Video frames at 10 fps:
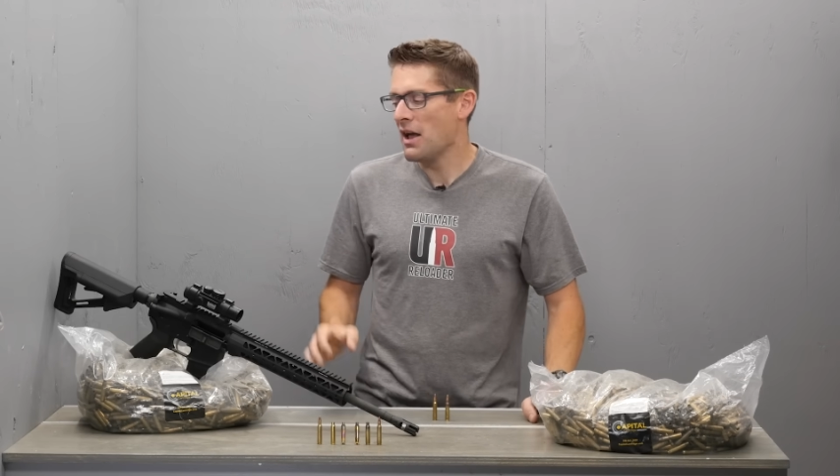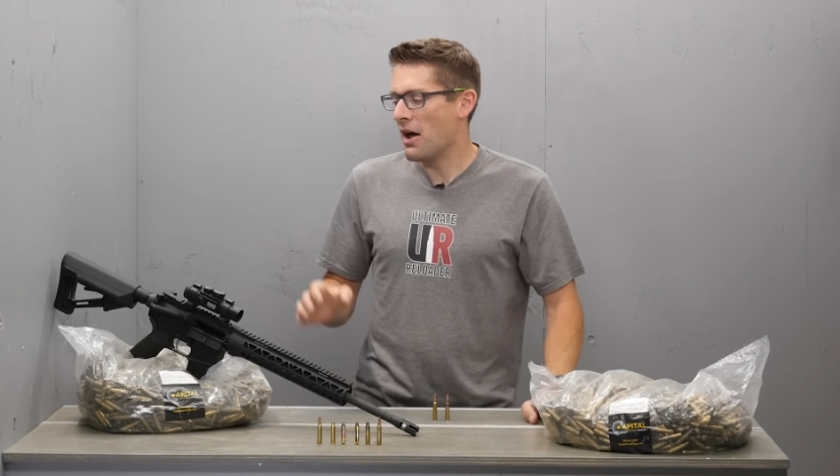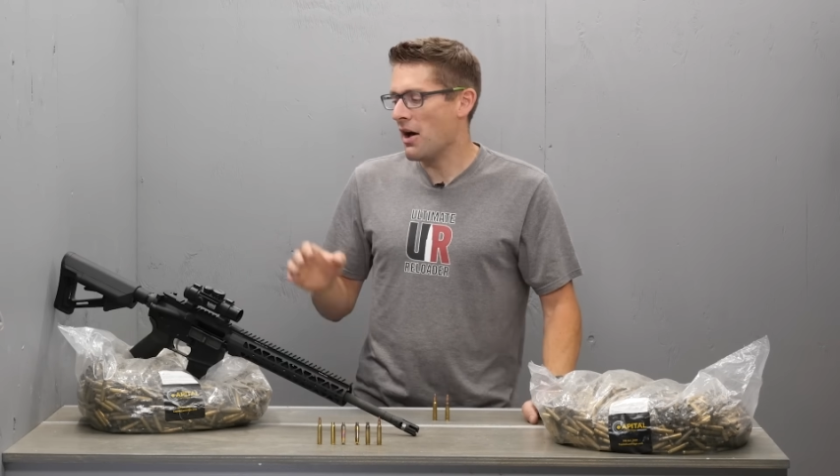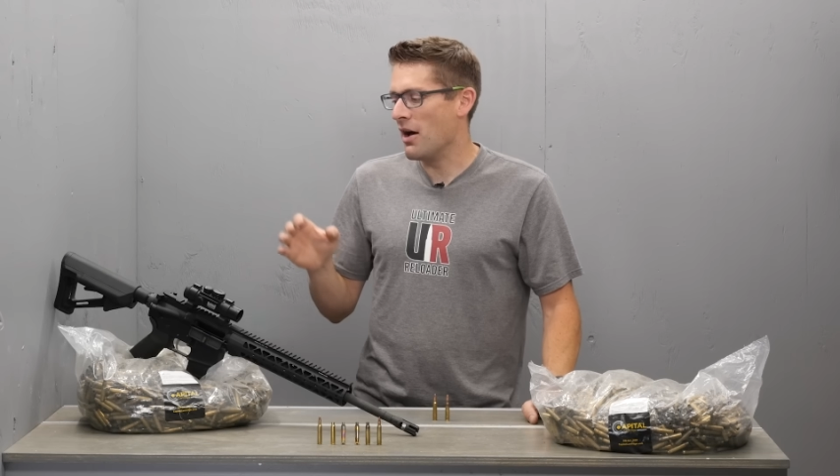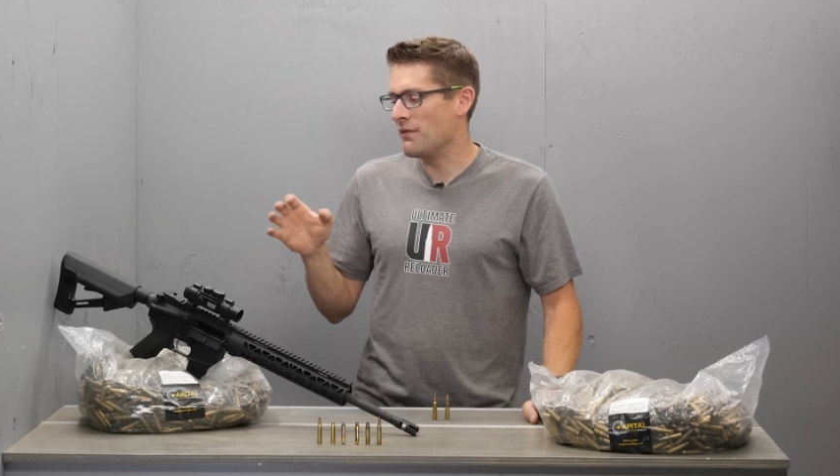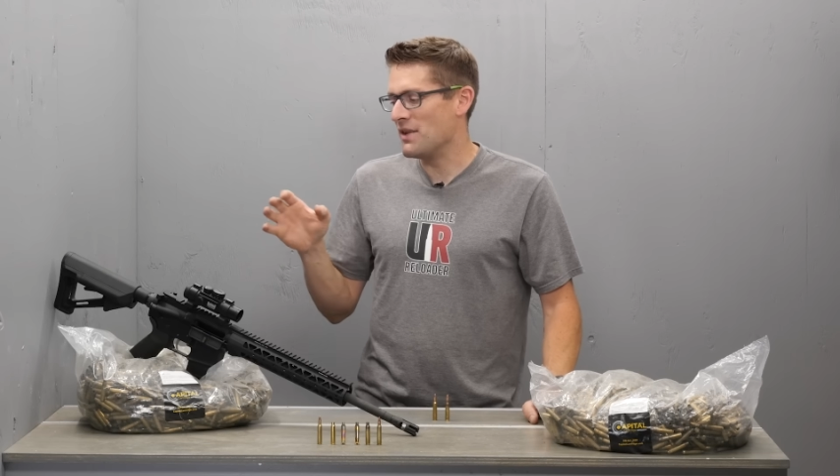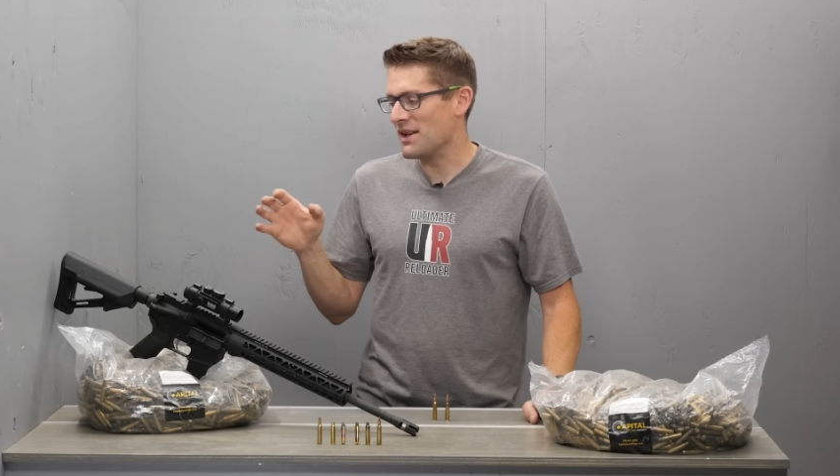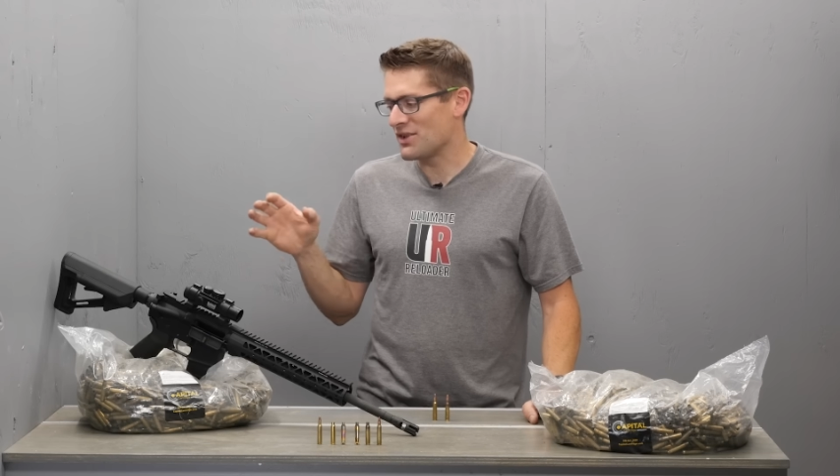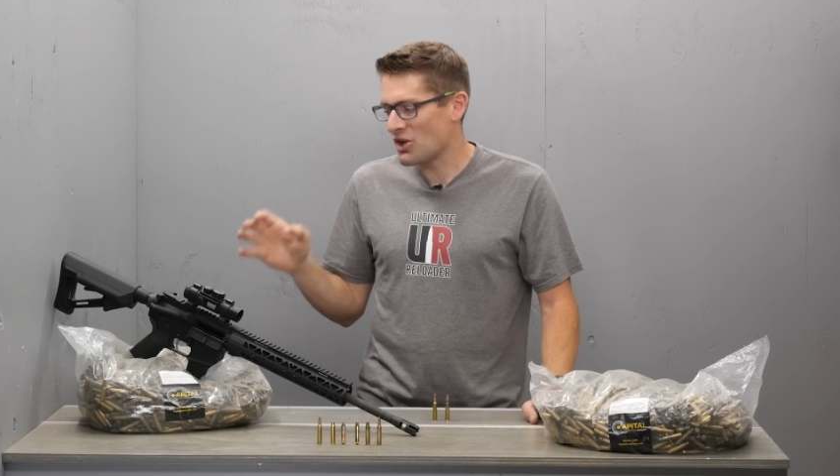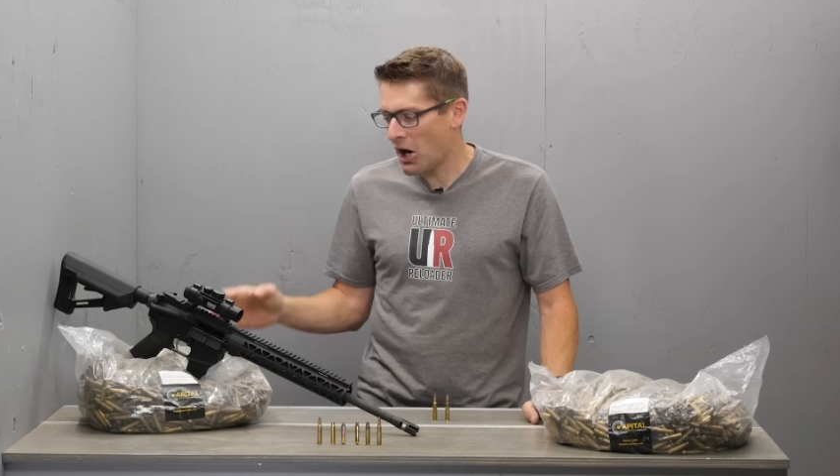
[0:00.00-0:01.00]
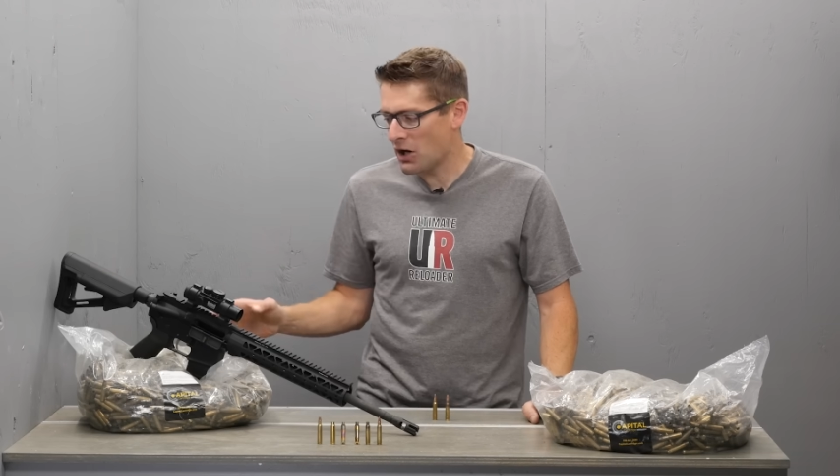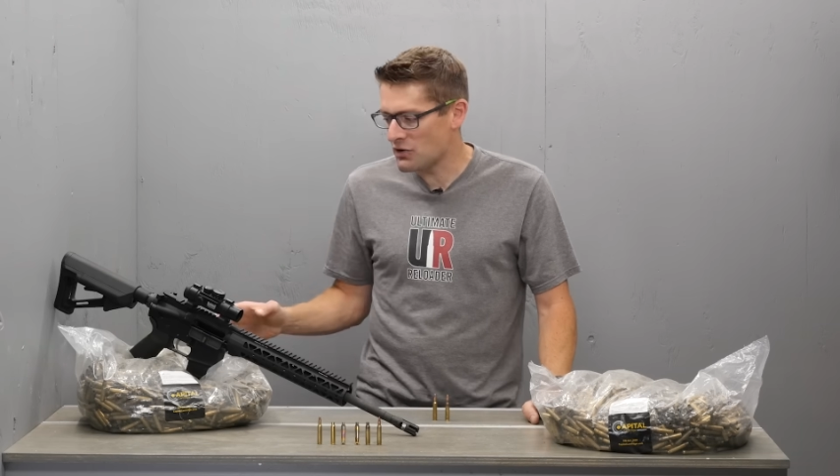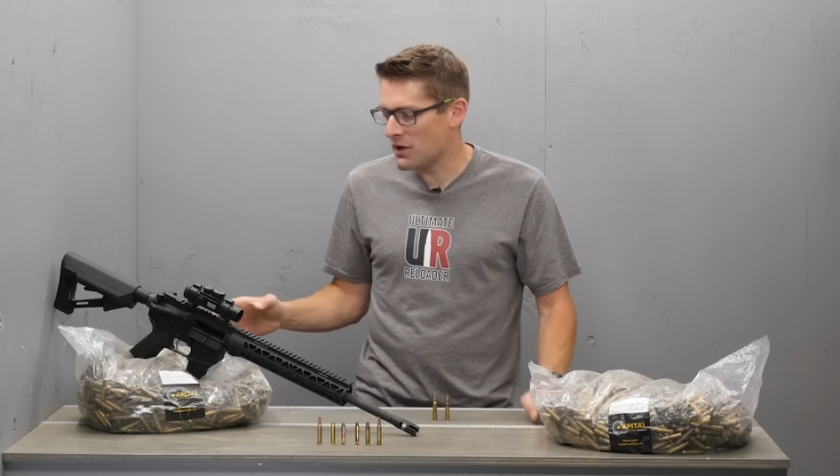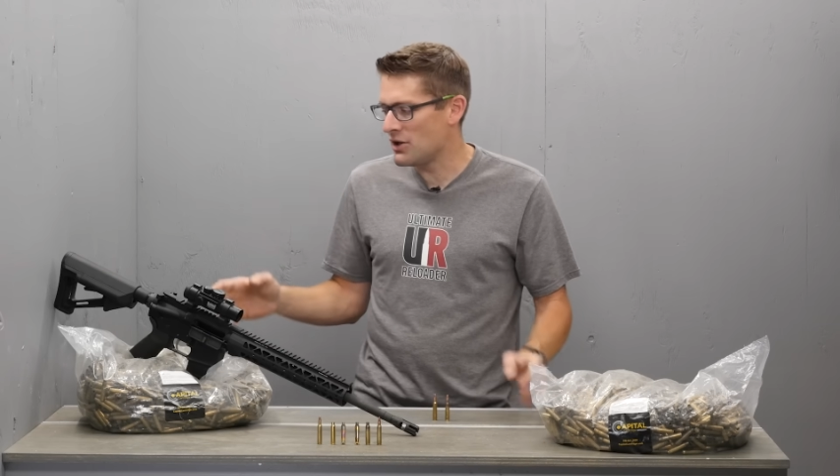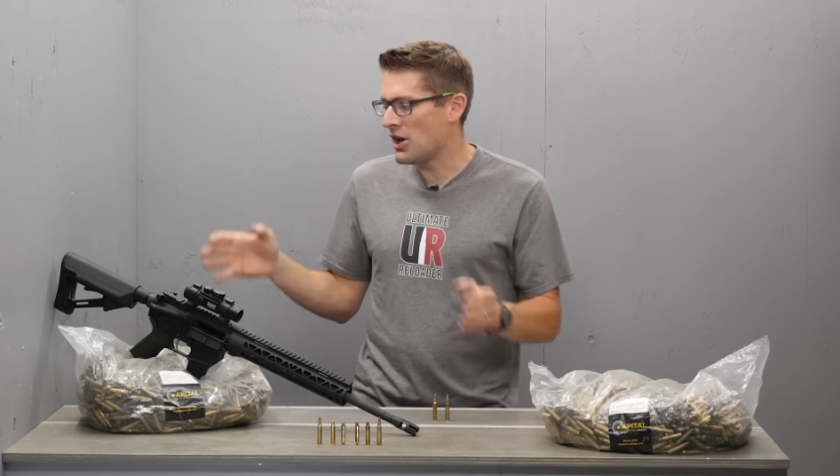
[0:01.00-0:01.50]
of this
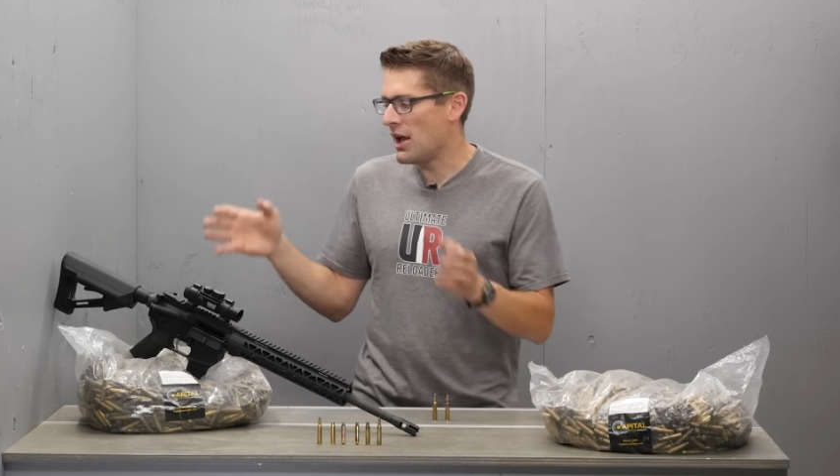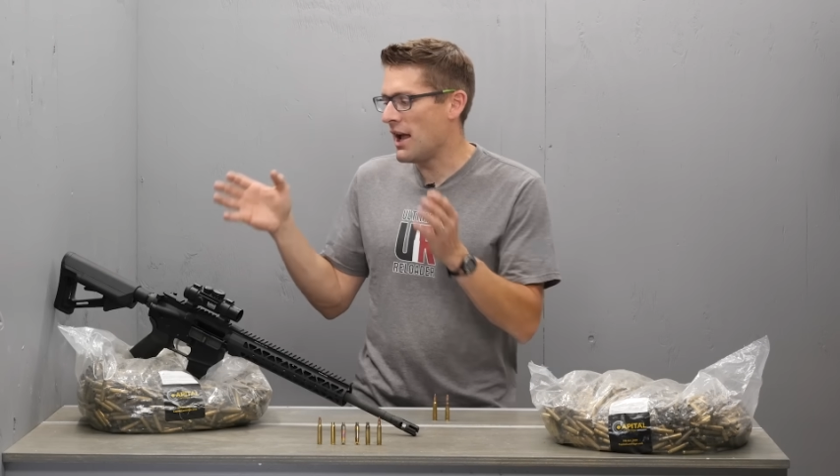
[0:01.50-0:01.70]
cartridge